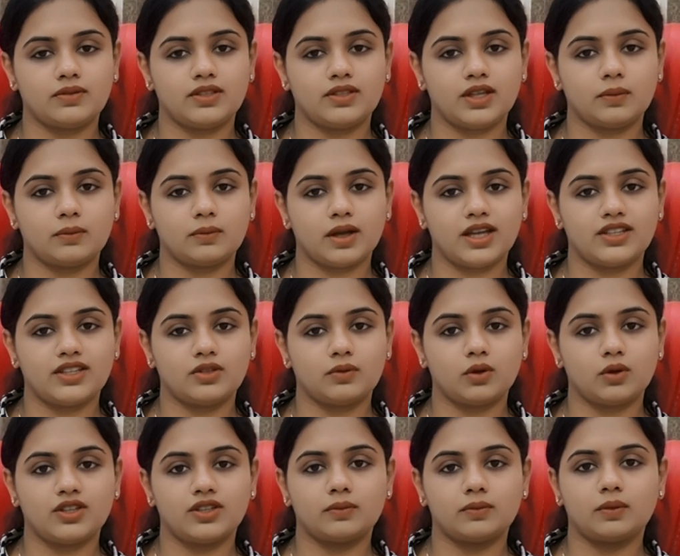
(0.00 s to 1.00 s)
the best
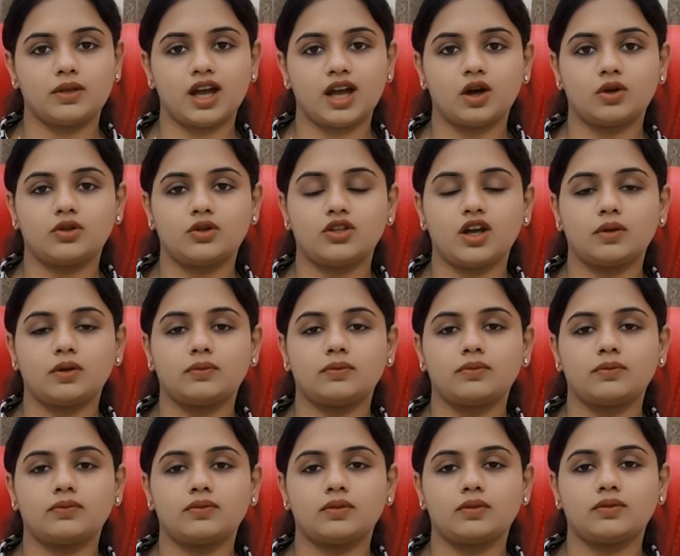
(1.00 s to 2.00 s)
possible outcome.
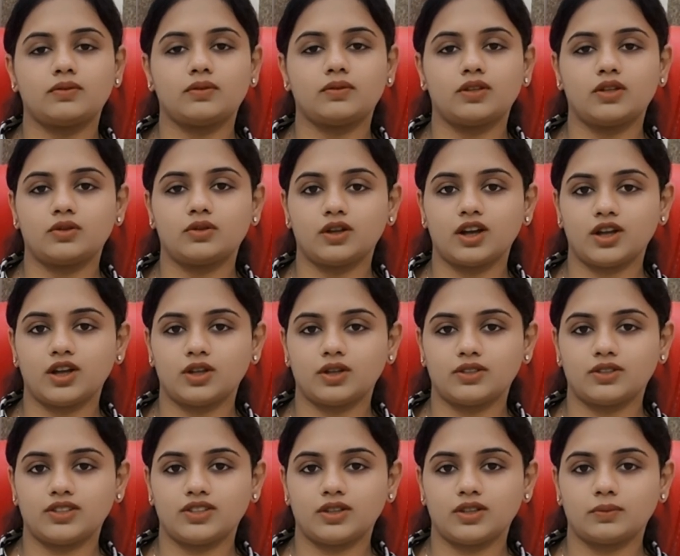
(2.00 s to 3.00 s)
Here
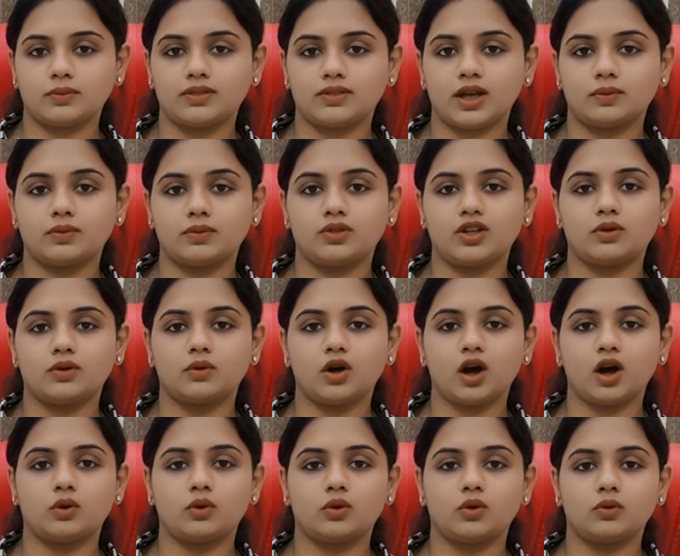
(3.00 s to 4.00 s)
are some tips on
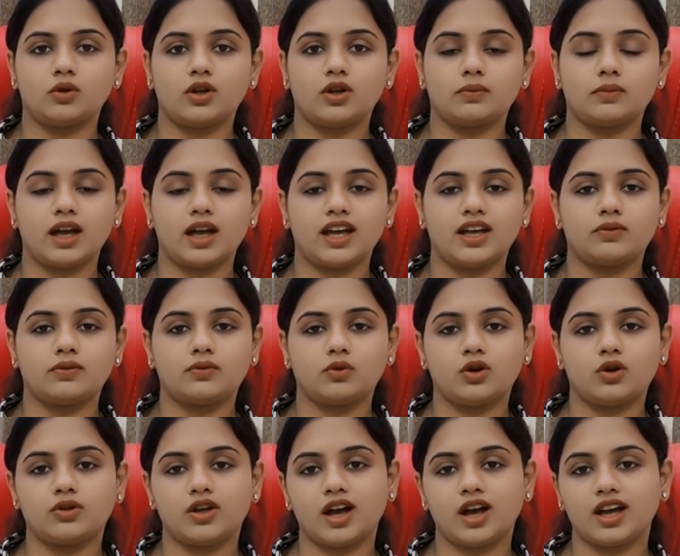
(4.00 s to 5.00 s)
how to prepare
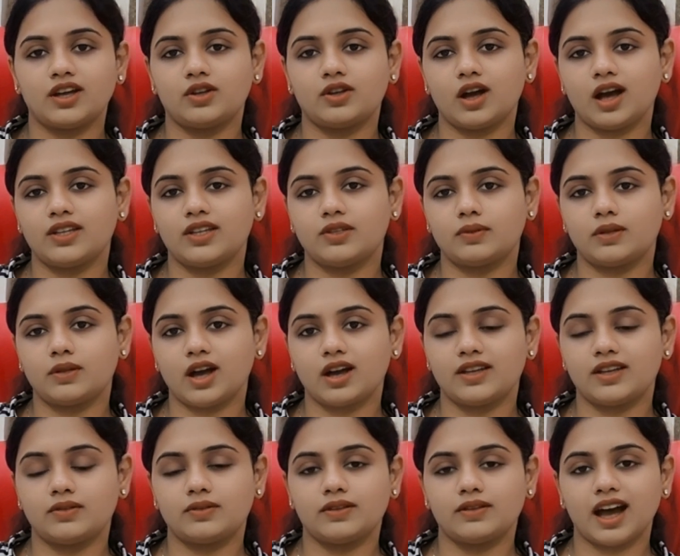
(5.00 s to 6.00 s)
for a hair
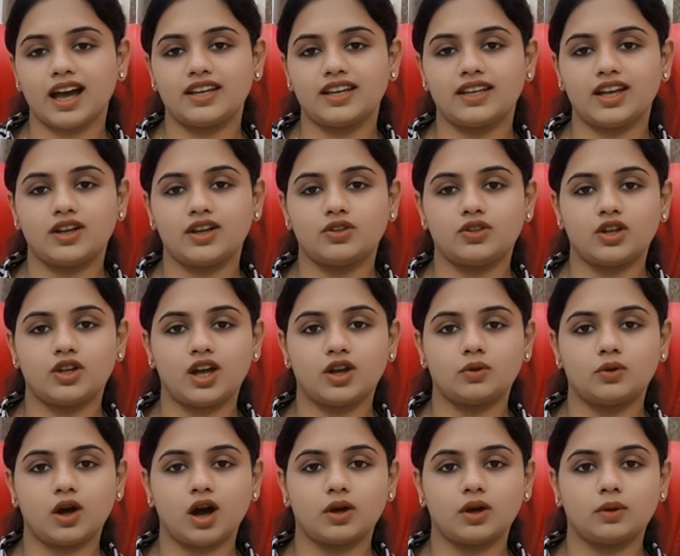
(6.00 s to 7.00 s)
transplant and
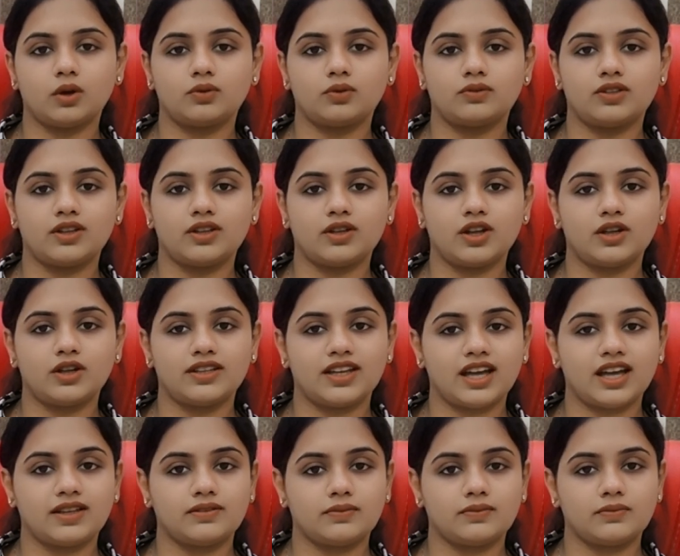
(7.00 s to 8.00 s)
achieve a perfect
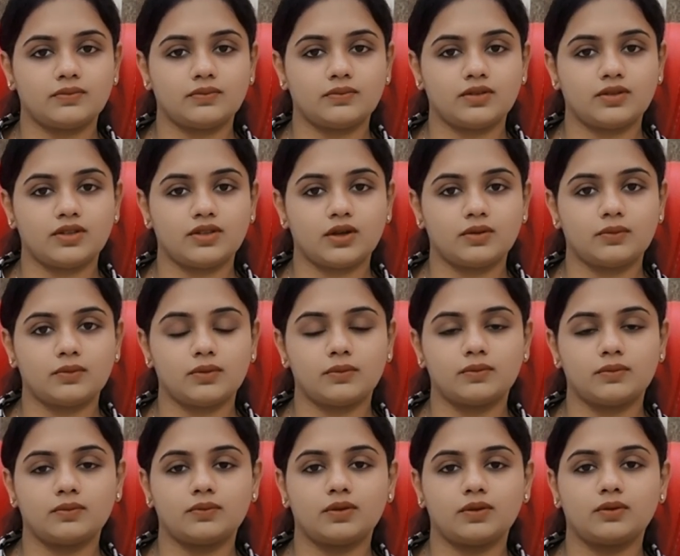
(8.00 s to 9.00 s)
hairline.
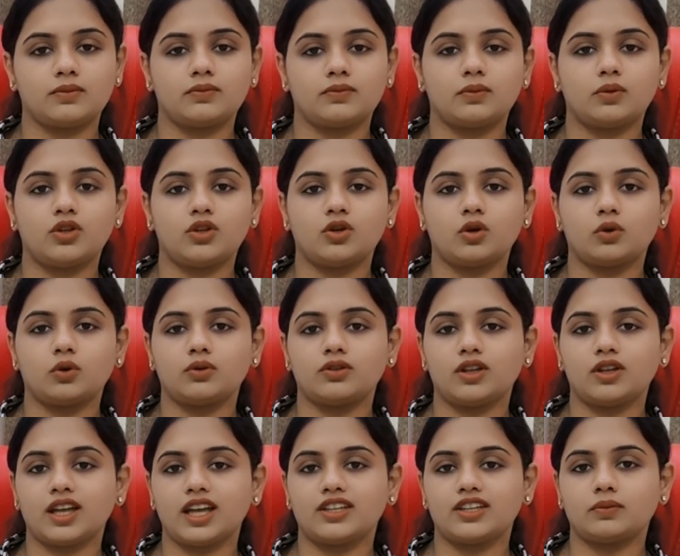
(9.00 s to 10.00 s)
Choose
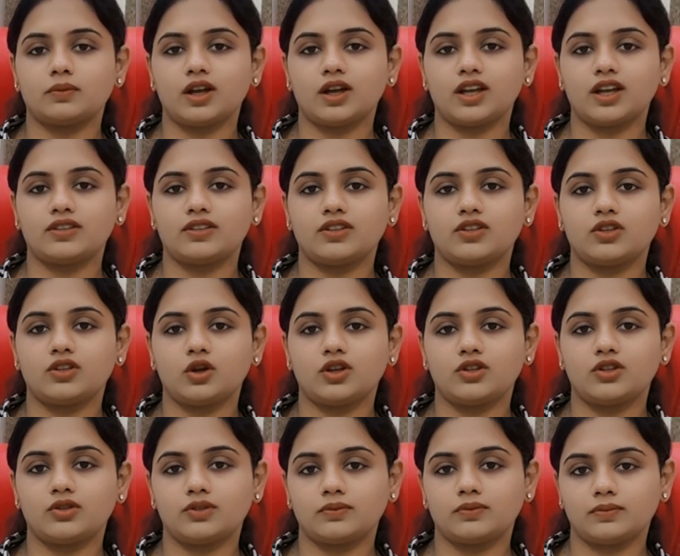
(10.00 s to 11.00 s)
an experienced
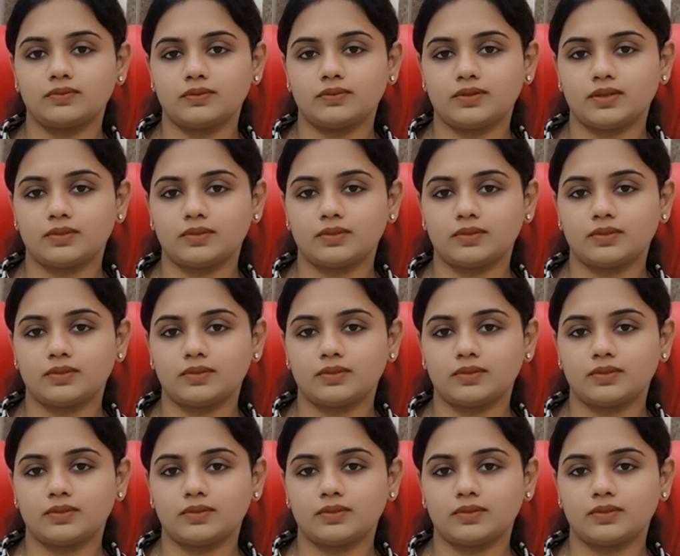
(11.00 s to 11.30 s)
surgeon.